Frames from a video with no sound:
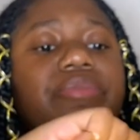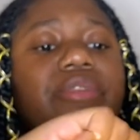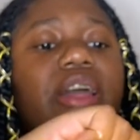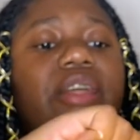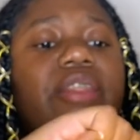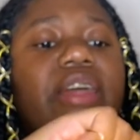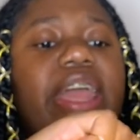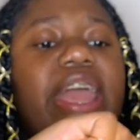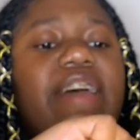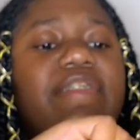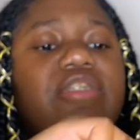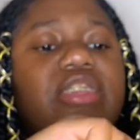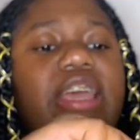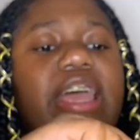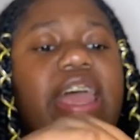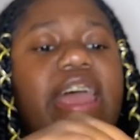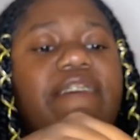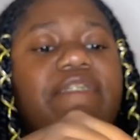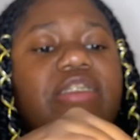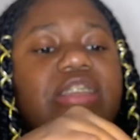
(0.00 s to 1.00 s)
they have to
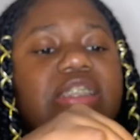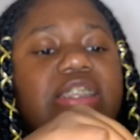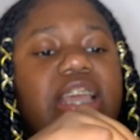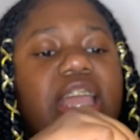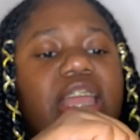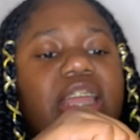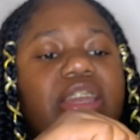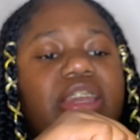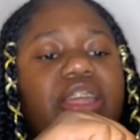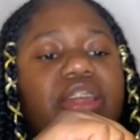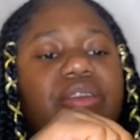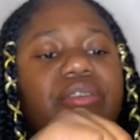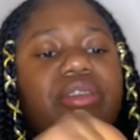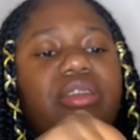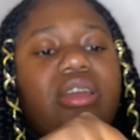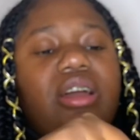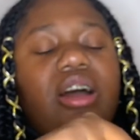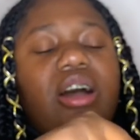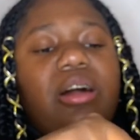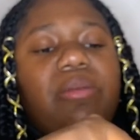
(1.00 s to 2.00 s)
have the secondary
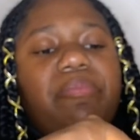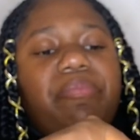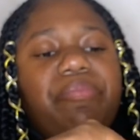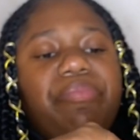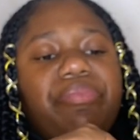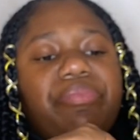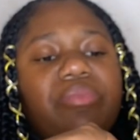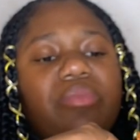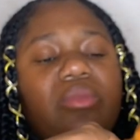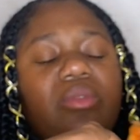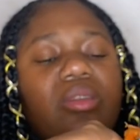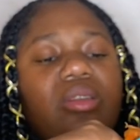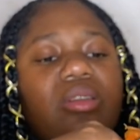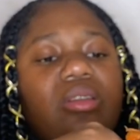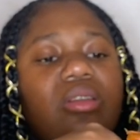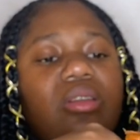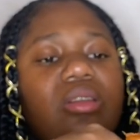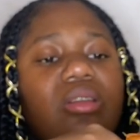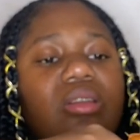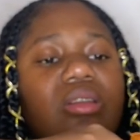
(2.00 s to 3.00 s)
um
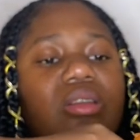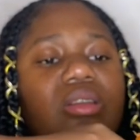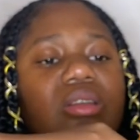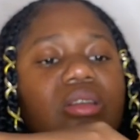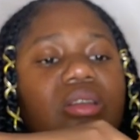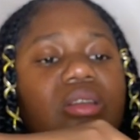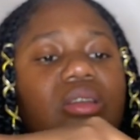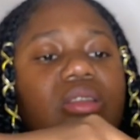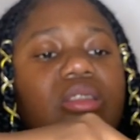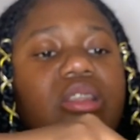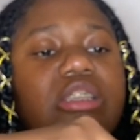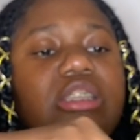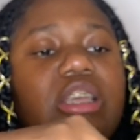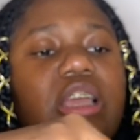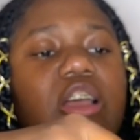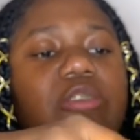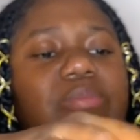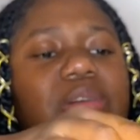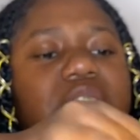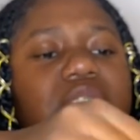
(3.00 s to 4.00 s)
the se I
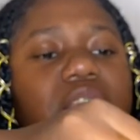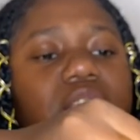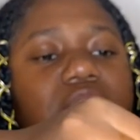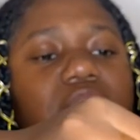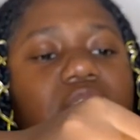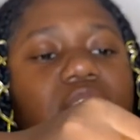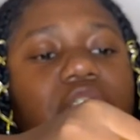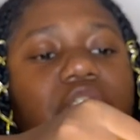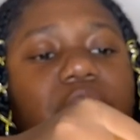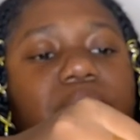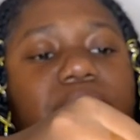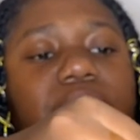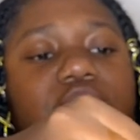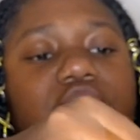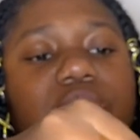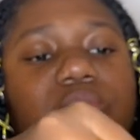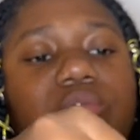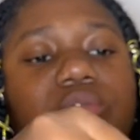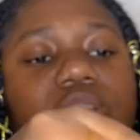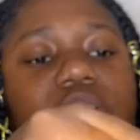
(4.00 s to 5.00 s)
was about to say secondary
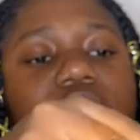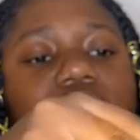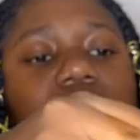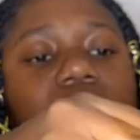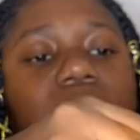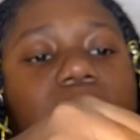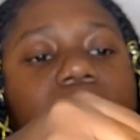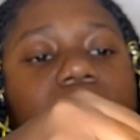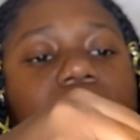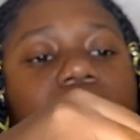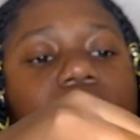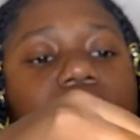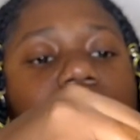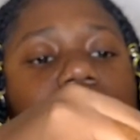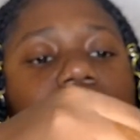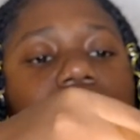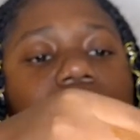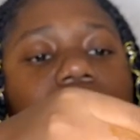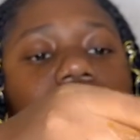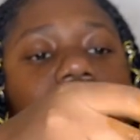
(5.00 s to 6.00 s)
principal. The
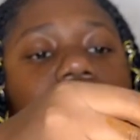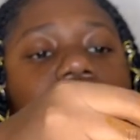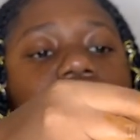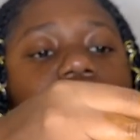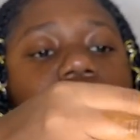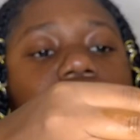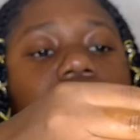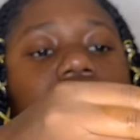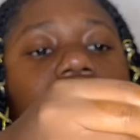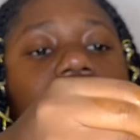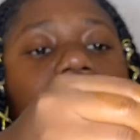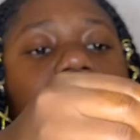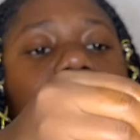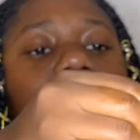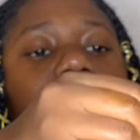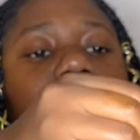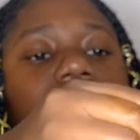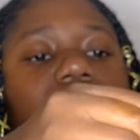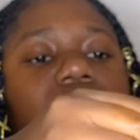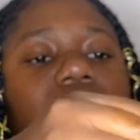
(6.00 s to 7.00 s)
secondary government.
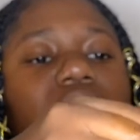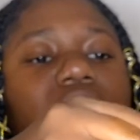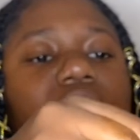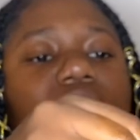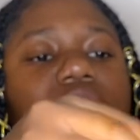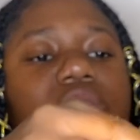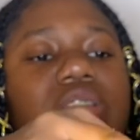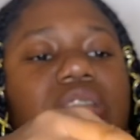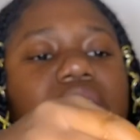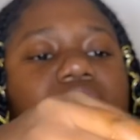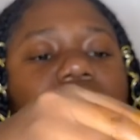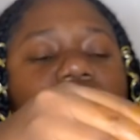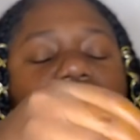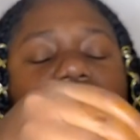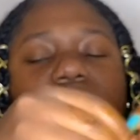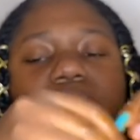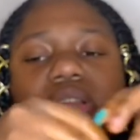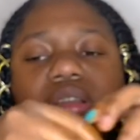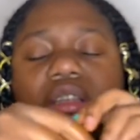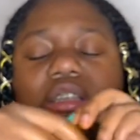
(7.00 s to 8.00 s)
I don't know. It's not
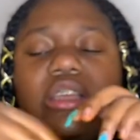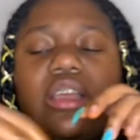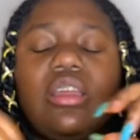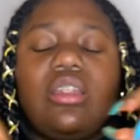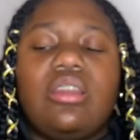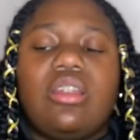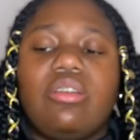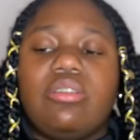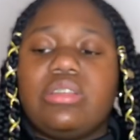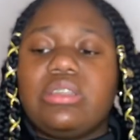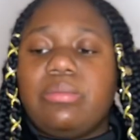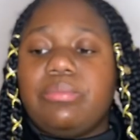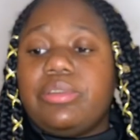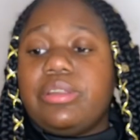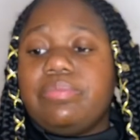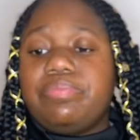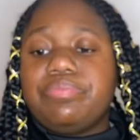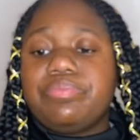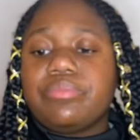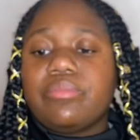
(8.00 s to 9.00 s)
government. The secondary something.